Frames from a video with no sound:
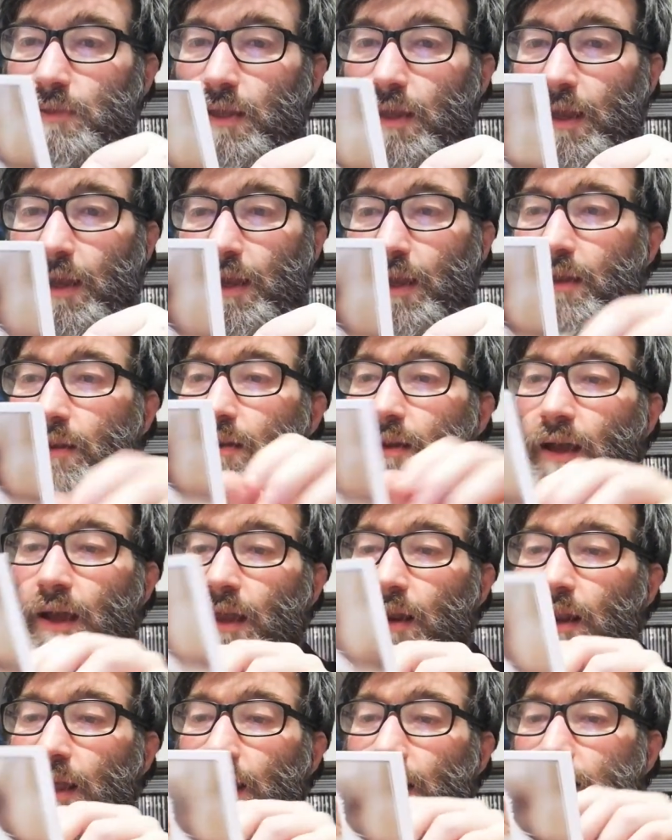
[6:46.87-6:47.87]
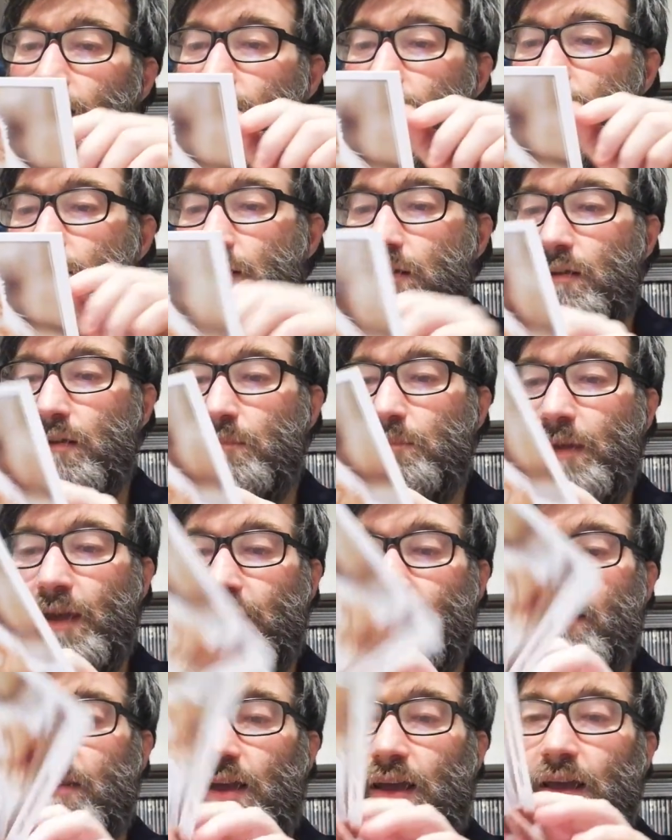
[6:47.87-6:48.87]
And I like the
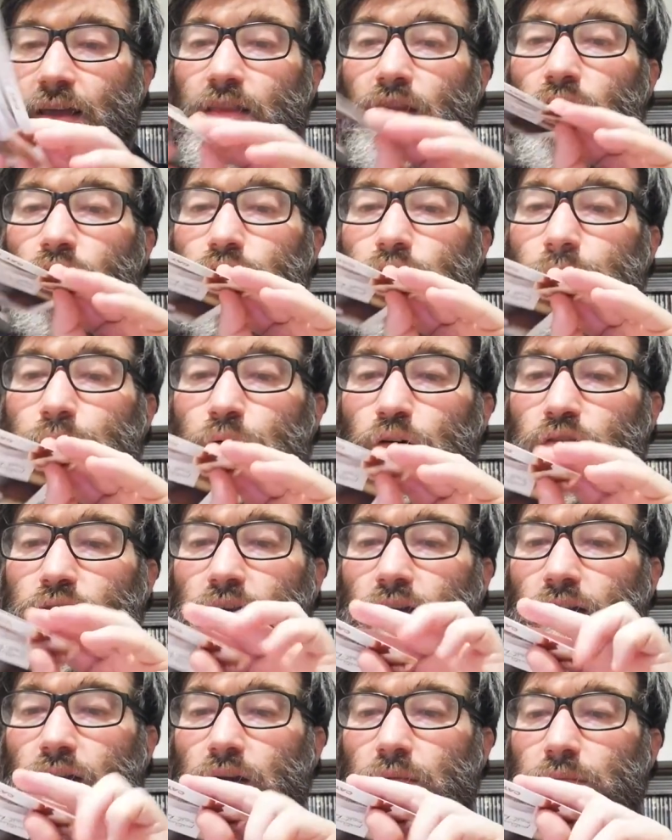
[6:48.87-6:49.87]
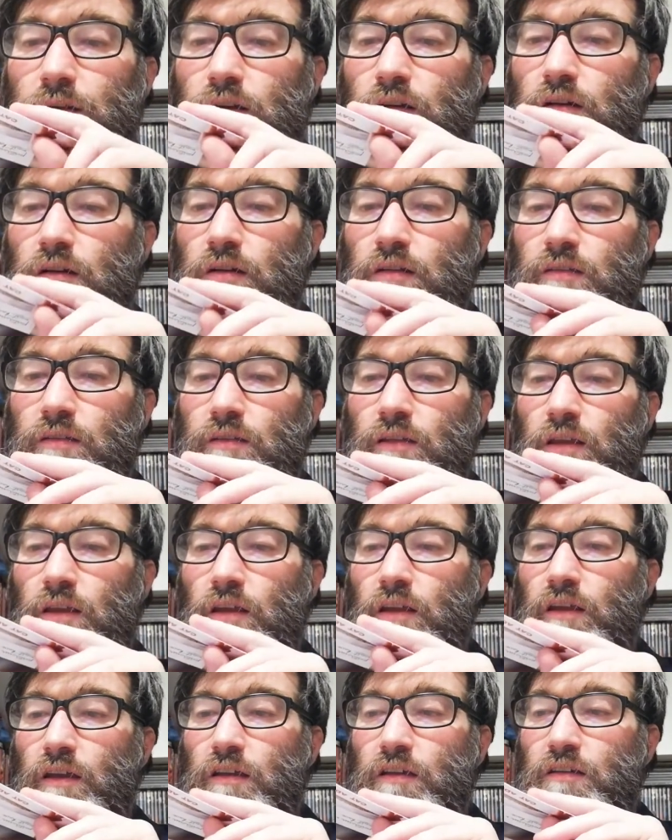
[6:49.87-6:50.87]
backside of the postcard because
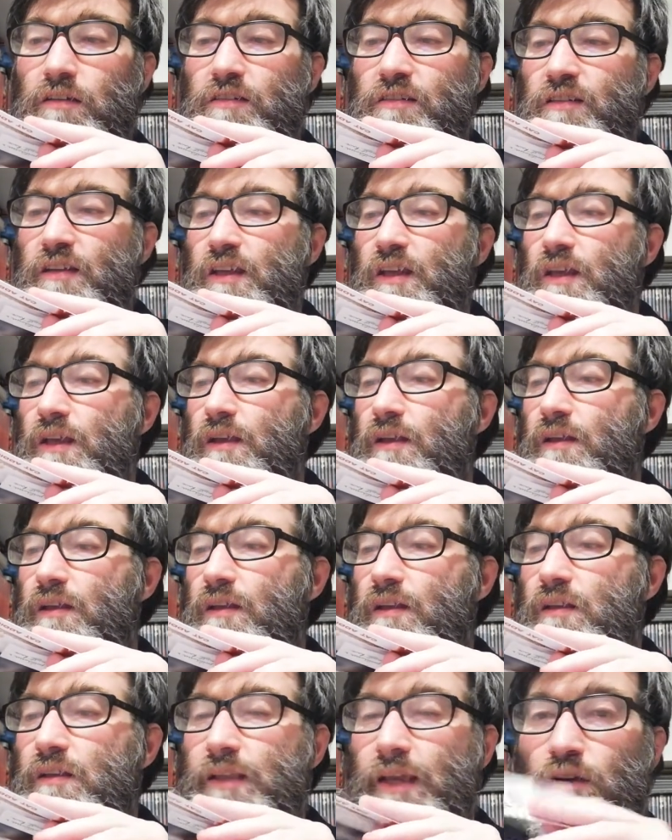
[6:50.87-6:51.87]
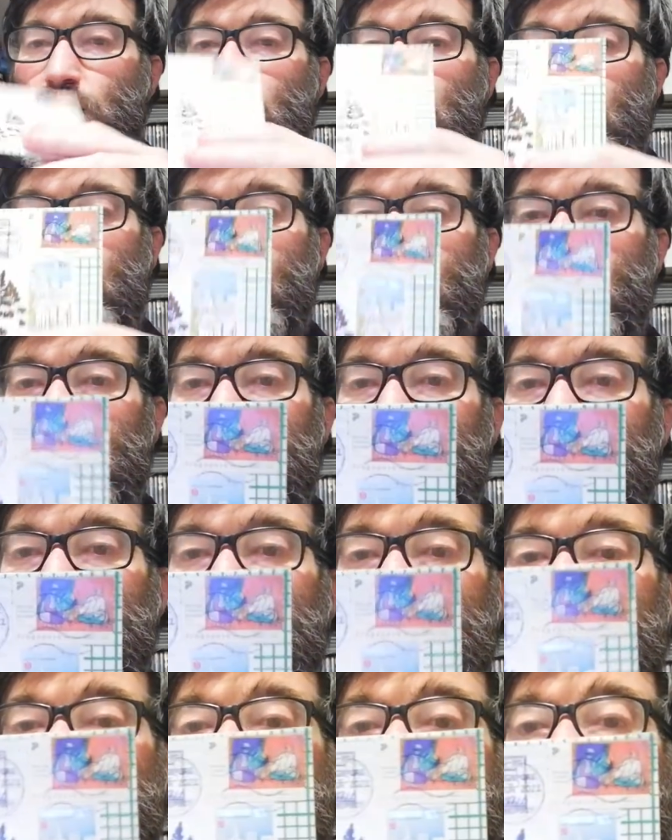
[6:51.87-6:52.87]
she decorates
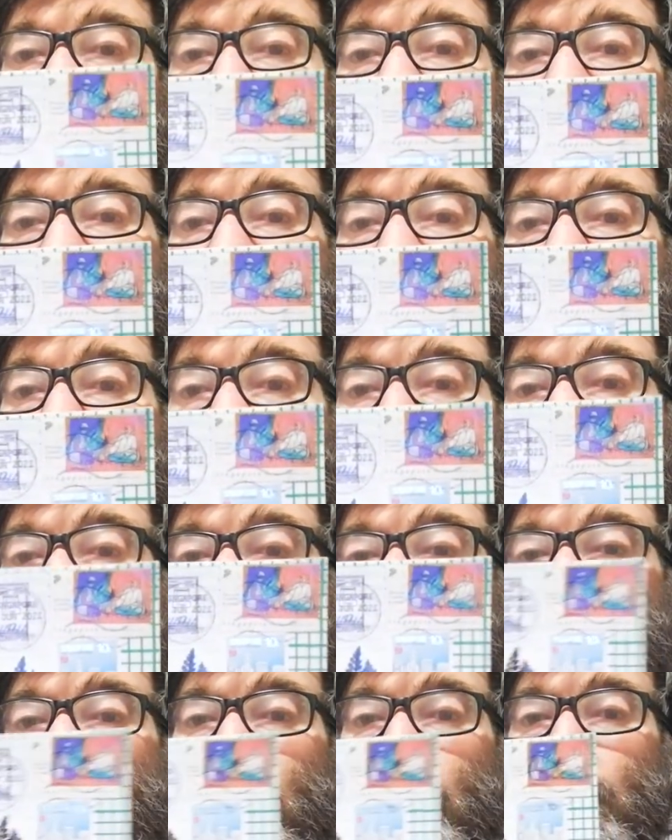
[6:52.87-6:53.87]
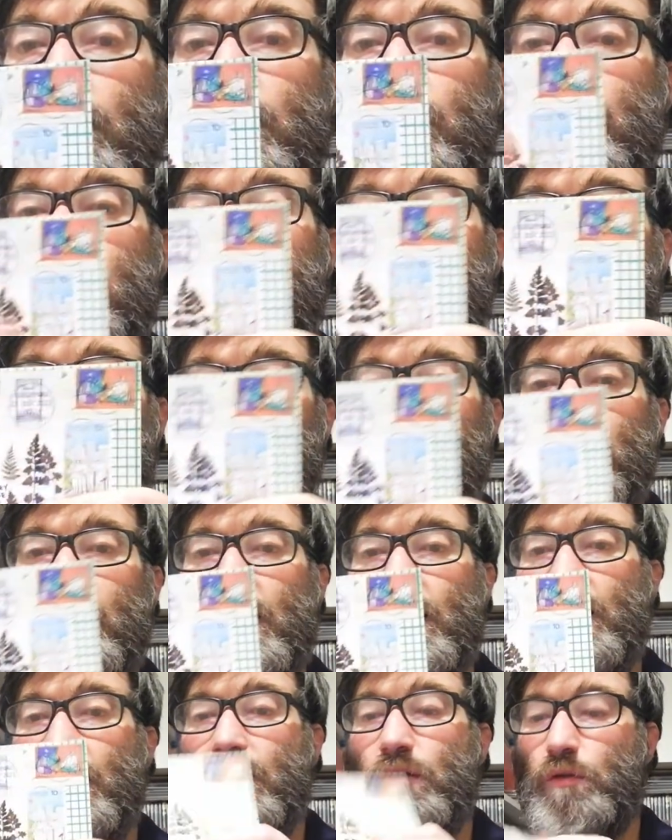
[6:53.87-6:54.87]
the
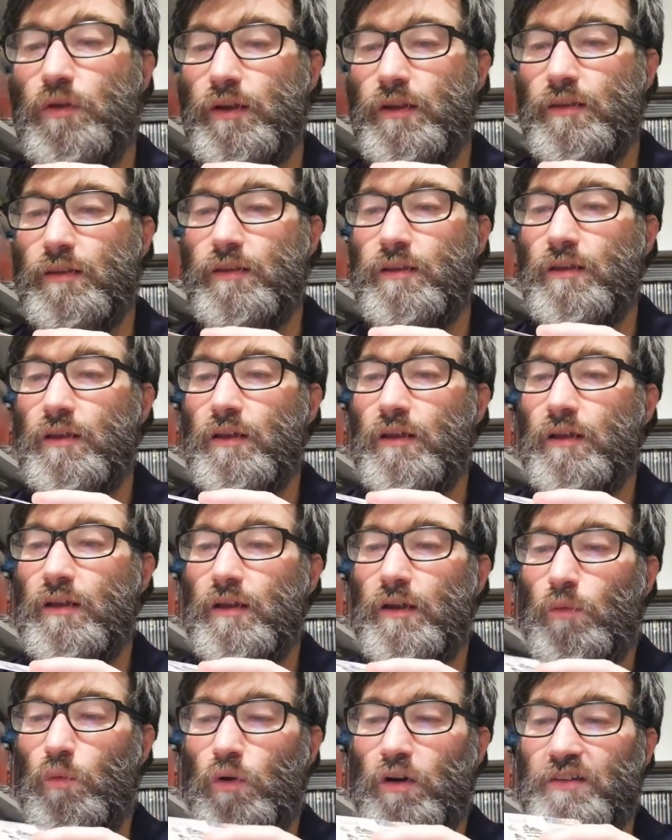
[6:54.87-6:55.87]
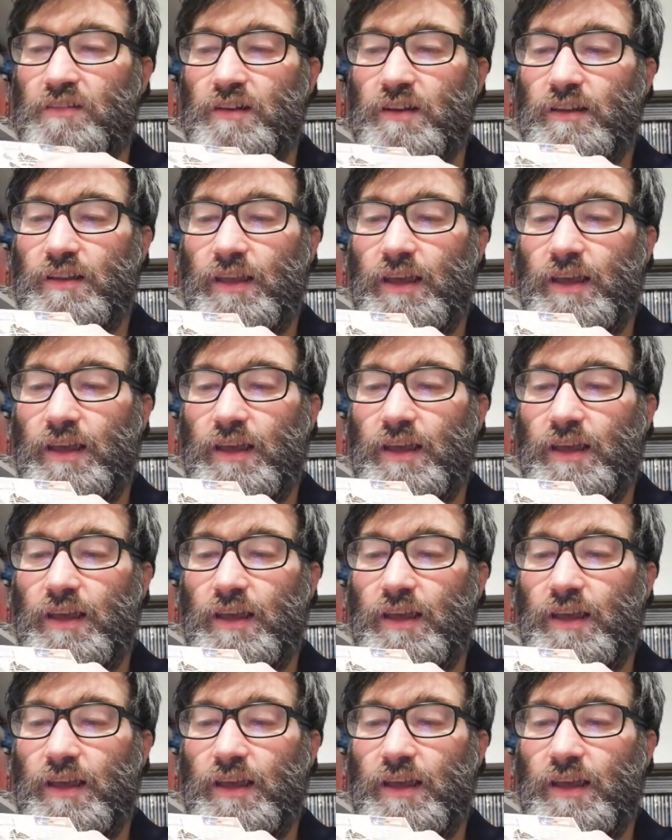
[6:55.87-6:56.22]
postcard with washi